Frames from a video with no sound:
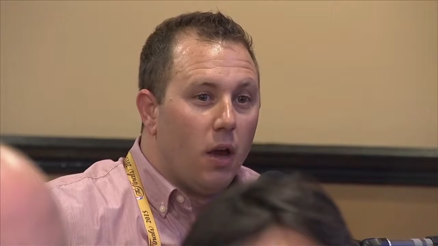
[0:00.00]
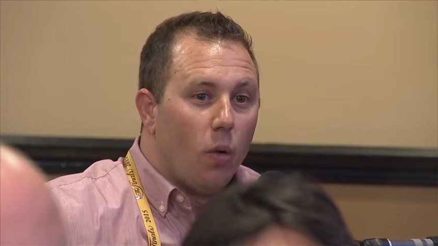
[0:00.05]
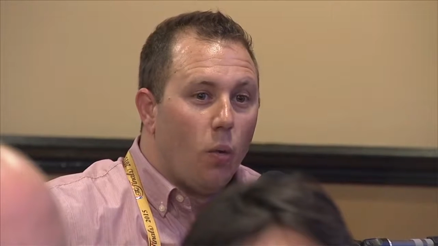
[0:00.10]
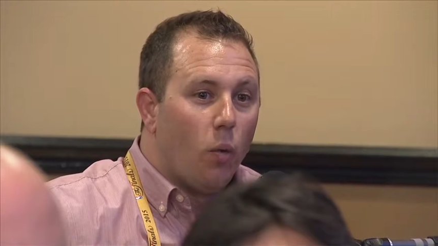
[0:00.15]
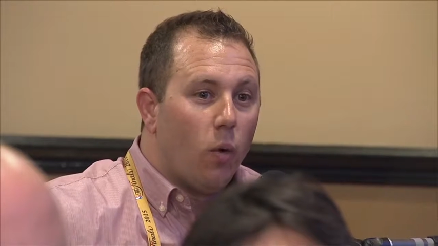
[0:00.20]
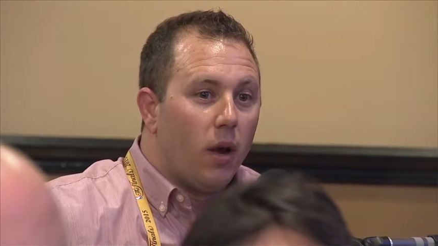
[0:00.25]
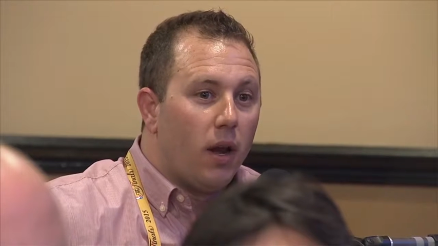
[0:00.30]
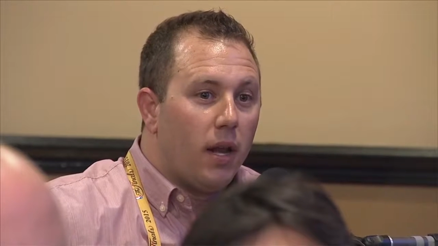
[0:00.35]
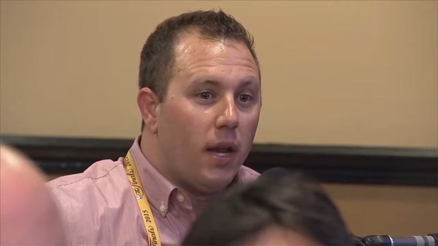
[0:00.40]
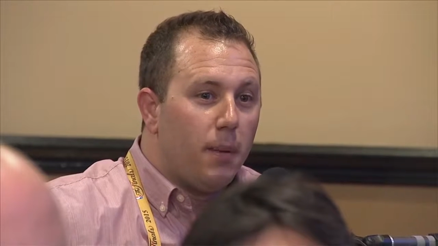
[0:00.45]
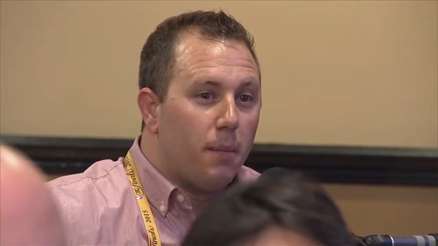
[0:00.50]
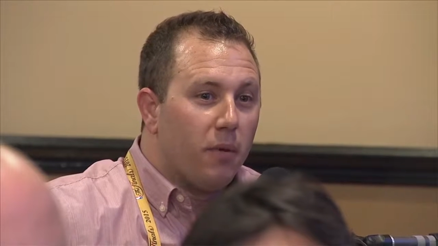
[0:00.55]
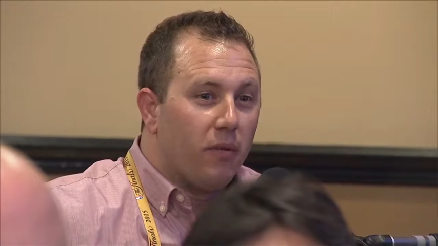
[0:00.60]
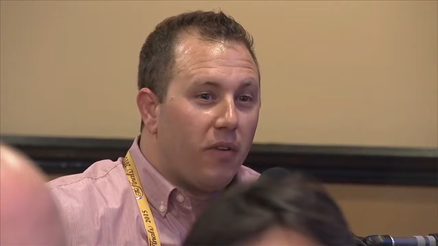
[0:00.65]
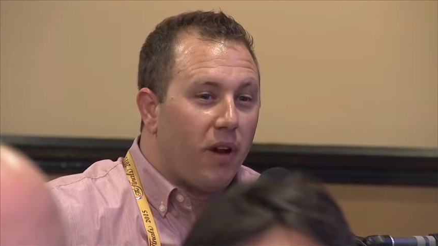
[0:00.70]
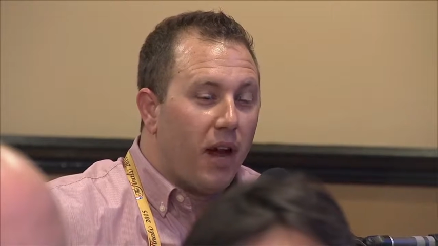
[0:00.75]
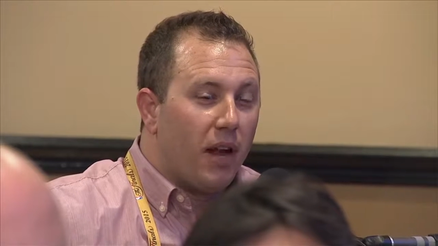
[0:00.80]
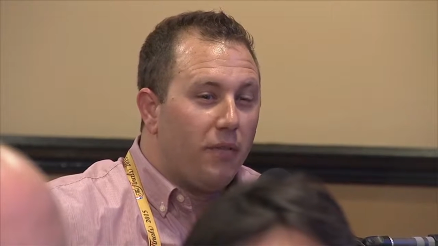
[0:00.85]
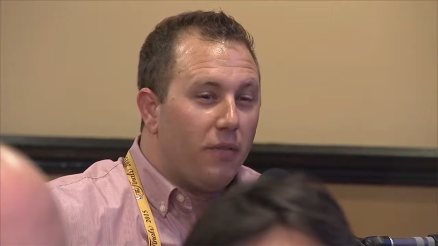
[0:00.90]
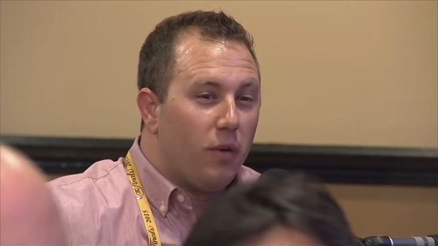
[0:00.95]
What did he
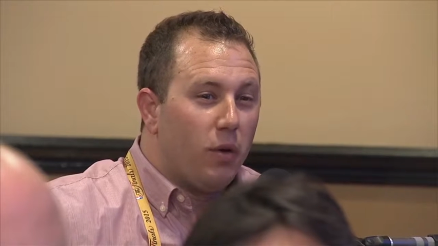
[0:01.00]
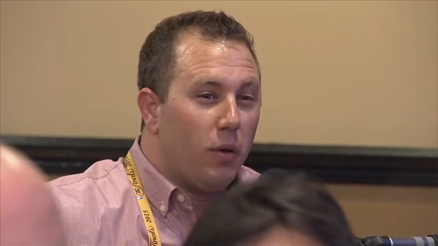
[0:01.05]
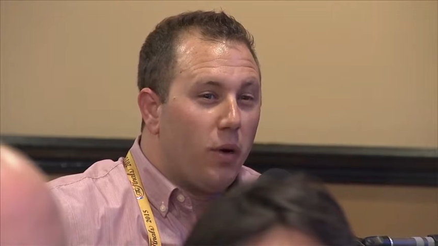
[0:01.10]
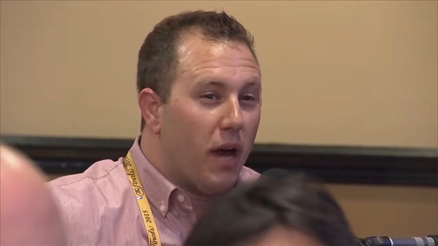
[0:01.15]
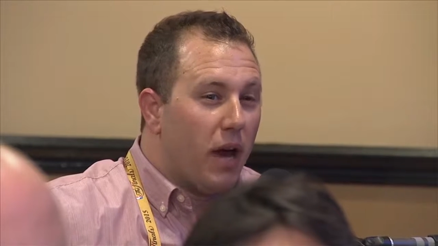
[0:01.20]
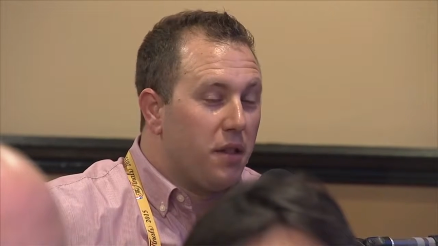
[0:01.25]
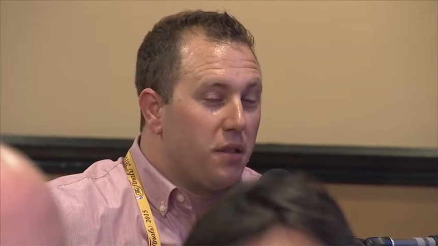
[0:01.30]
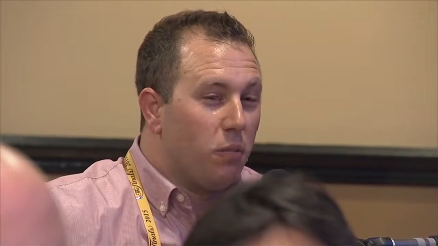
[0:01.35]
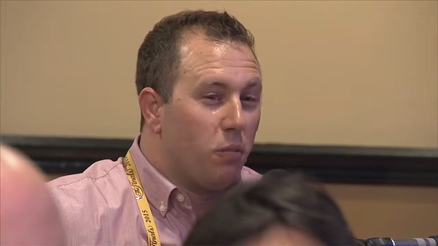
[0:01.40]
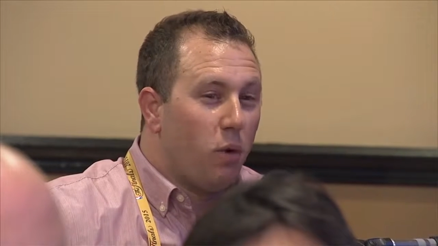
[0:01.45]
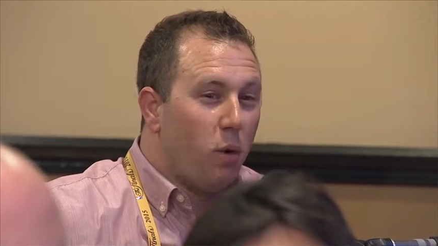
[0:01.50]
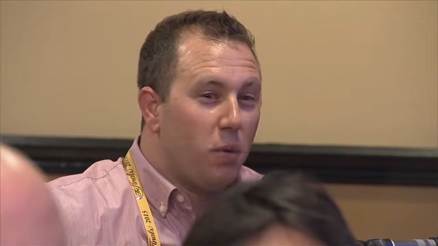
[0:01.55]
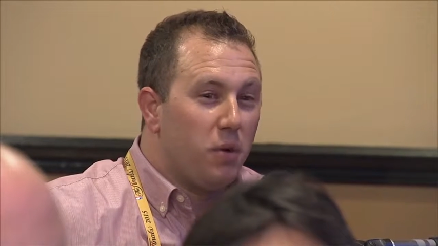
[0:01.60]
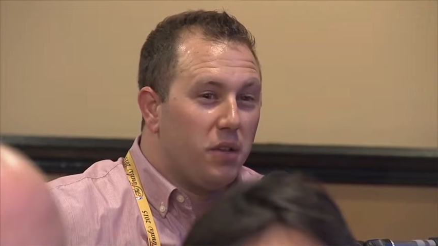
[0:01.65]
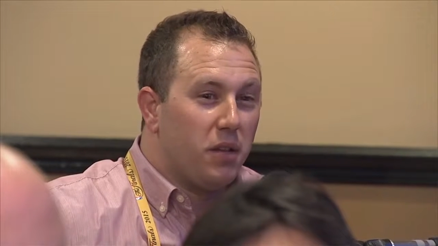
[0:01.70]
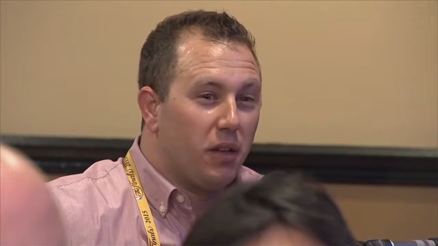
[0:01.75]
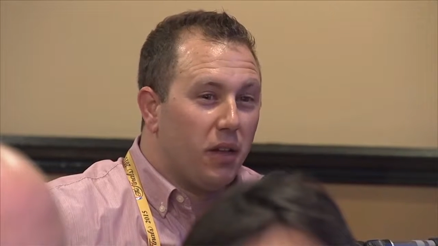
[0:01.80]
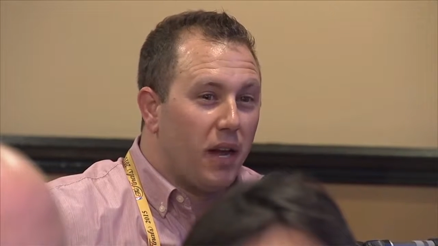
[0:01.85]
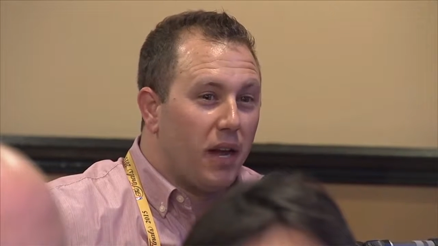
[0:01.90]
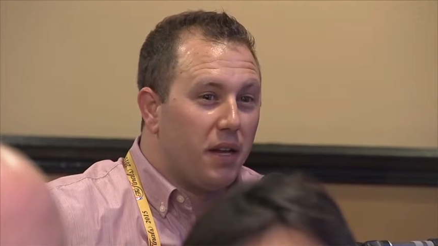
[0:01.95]
provide for you guys, and what
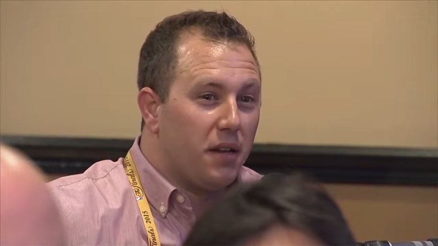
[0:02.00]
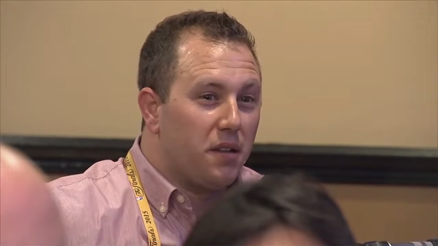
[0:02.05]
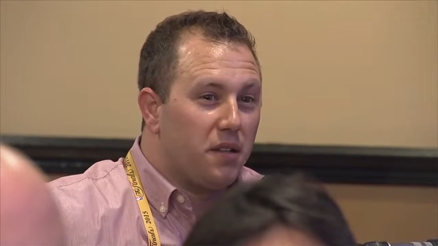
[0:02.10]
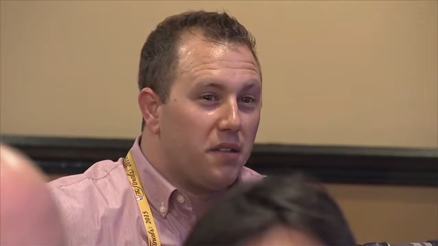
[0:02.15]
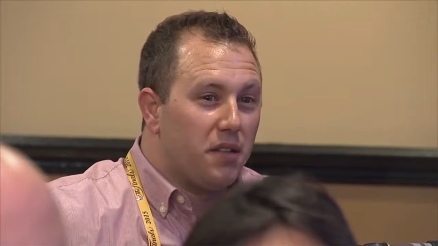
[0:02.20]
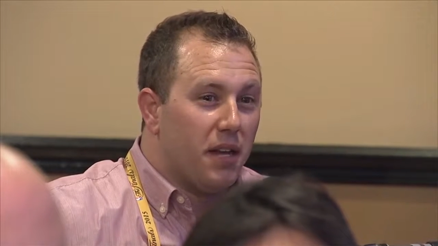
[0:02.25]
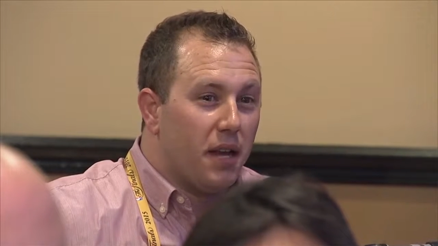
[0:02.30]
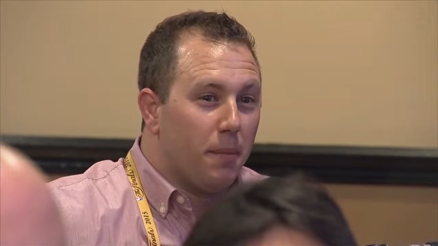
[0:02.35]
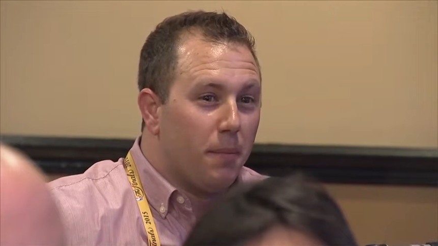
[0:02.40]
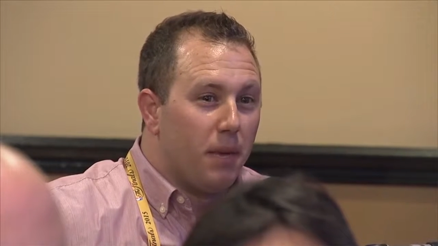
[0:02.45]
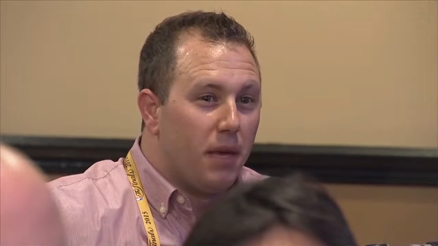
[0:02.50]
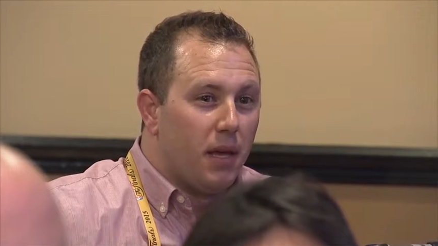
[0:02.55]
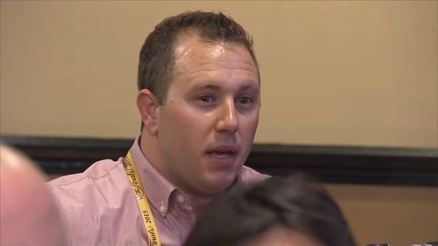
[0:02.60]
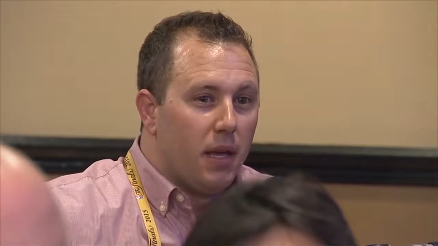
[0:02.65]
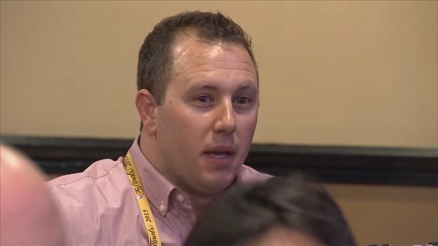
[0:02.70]
was it like to see him